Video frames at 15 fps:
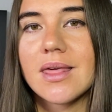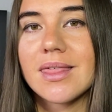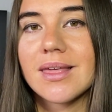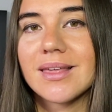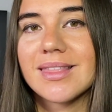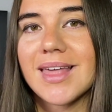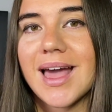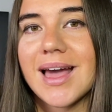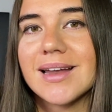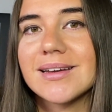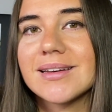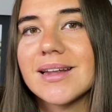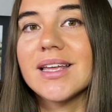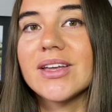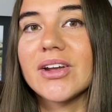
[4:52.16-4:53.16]
think that
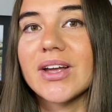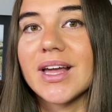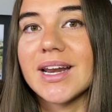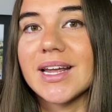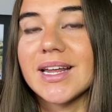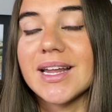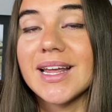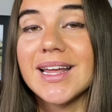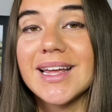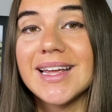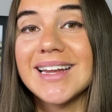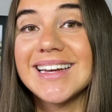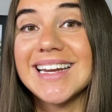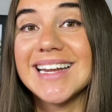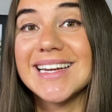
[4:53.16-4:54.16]
you're gonna
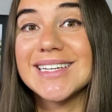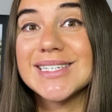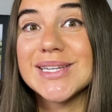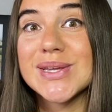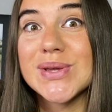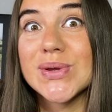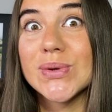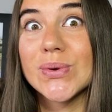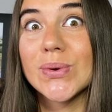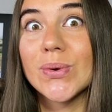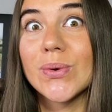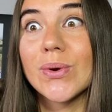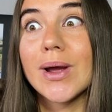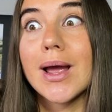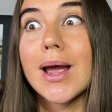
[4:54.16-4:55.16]
need
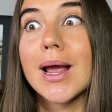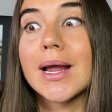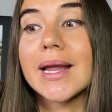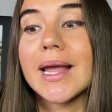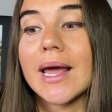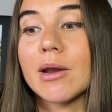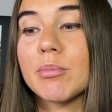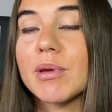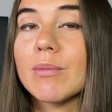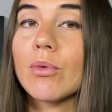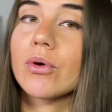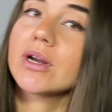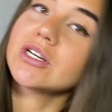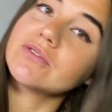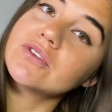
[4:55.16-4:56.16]
to get a bit
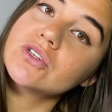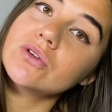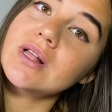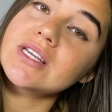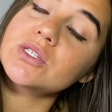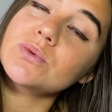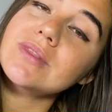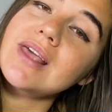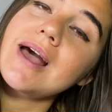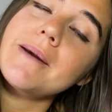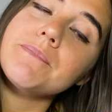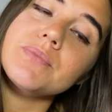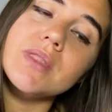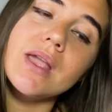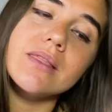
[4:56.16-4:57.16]
more individualized with that.
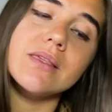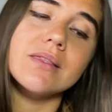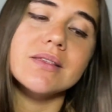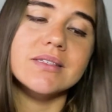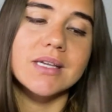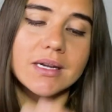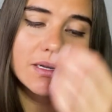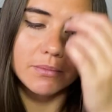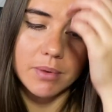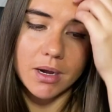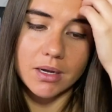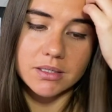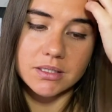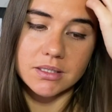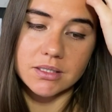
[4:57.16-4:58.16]
And then the second
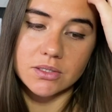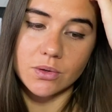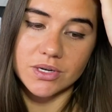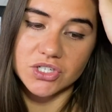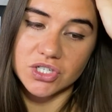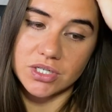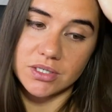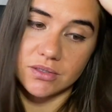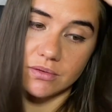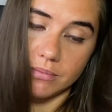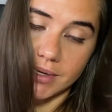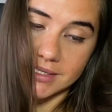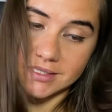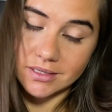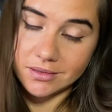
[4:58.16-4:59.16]
part to this question,
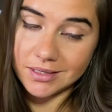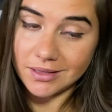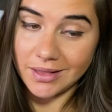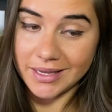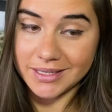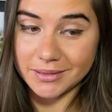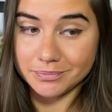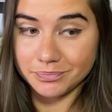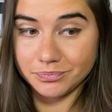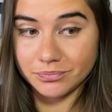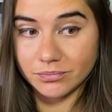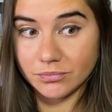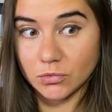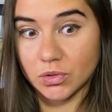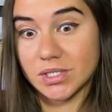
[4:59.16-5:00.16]
basically like
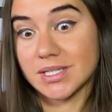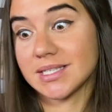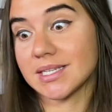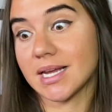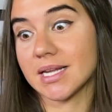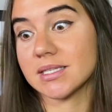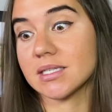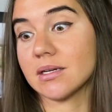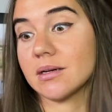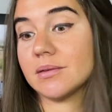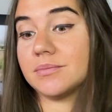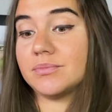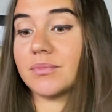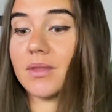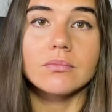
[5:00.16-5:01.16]
or to this answer,
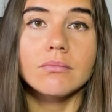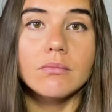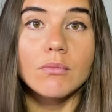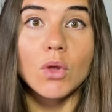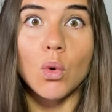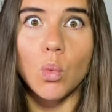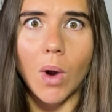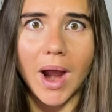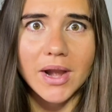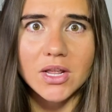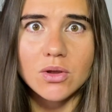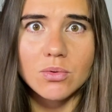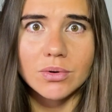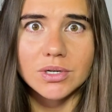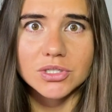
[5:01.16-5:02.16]
why do
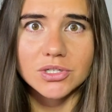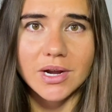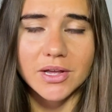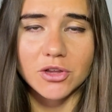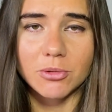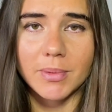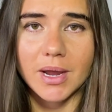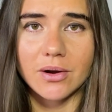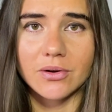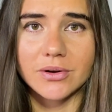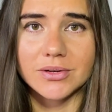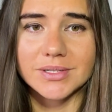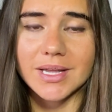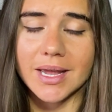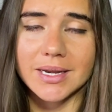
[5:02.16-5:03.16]
you want to track your
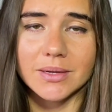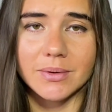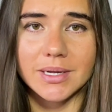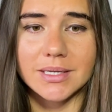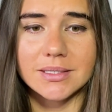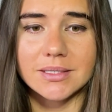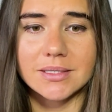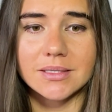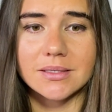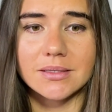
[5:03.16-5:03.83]
macros anyways?